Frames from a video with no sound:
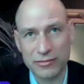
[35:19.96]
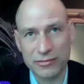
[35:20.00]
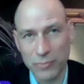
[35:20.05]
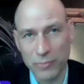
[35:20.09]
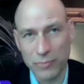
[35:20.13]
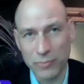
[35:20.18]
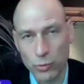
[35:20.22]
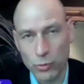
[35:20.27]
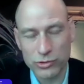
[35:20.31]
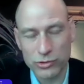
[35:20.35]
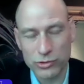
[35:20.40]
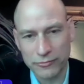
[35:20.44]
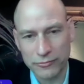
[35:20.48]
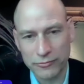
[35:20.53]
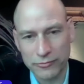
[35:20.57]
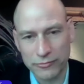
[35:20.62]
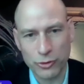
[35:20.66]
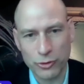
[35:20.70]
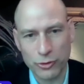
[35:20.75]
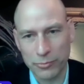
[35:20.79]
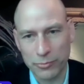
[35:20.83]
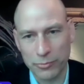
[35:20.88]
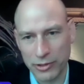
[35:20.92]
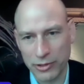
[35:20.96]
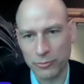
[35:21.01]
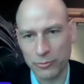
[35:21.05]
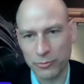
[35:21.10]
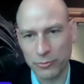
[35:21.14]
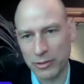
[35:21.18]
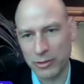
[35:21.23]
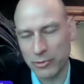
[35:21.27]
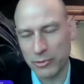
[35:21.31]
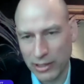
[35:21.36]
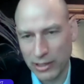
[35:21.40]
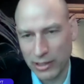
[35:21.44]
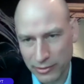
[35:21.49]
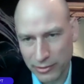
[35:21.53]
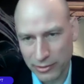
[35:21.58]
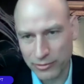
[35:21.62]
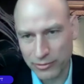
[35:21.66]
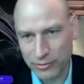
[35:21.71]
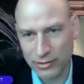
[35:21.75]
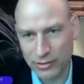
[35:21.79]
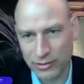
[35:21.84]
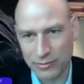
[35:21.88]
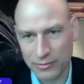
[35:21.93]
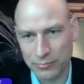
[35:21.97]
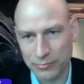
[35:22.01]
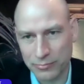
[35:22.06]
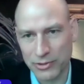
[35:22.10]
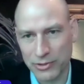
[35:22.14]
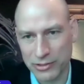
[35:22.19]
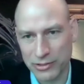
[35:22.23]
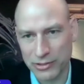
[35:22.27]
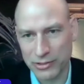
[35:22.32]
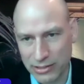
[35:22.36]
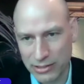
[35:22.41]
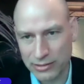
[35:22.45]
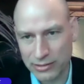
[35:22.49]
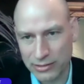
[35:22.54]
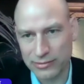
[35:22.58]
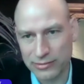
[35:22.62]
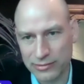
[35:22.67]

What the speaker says: most. If you compare to maybe electric machines,